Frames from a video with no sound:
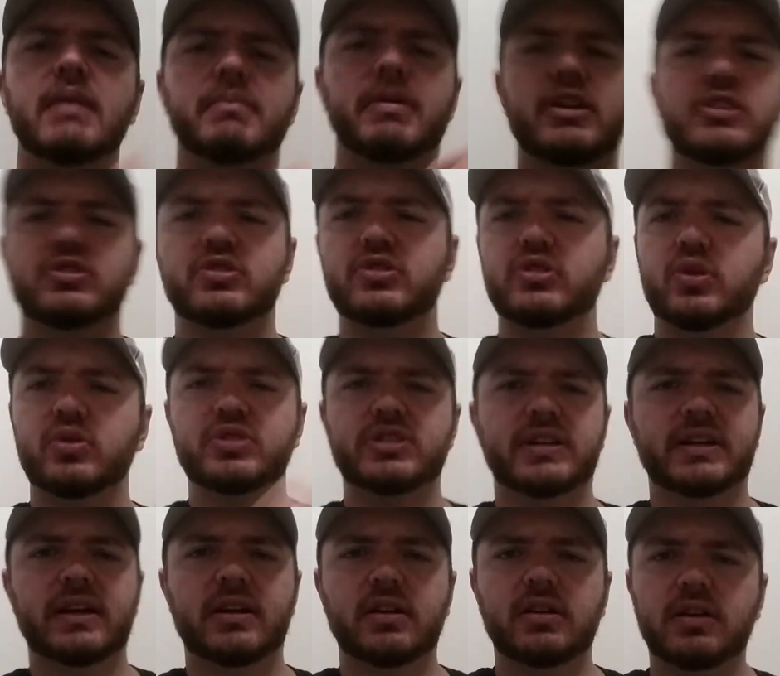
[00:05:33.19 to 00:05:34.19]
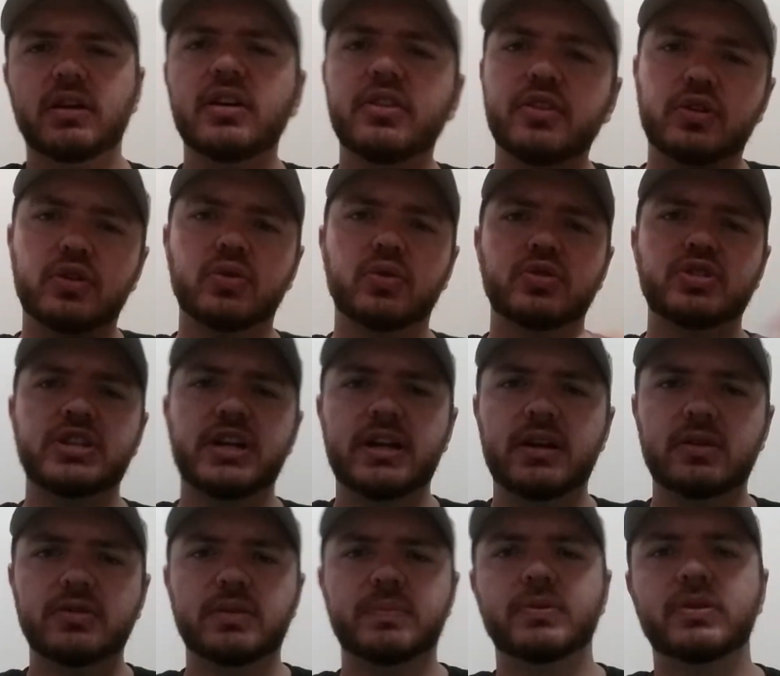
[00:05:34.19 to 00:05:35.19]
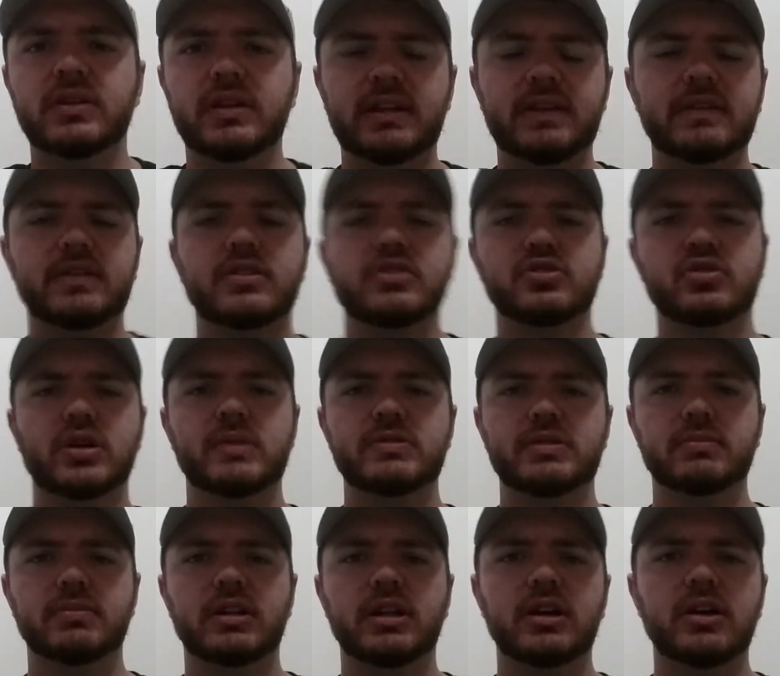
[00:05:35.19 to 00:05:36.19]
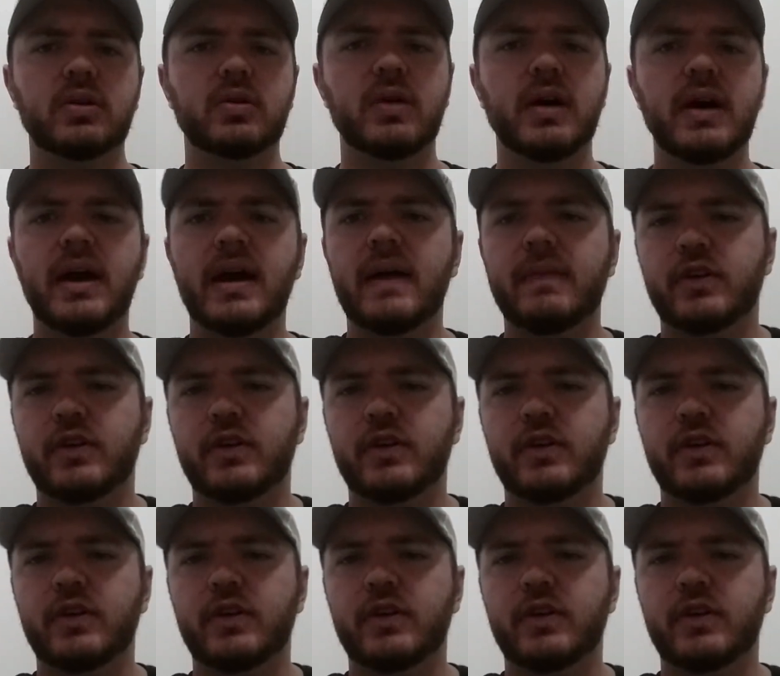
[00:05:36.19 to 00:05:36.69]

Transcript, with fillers: Make sure you go check out all the other cool channels I put in the description below.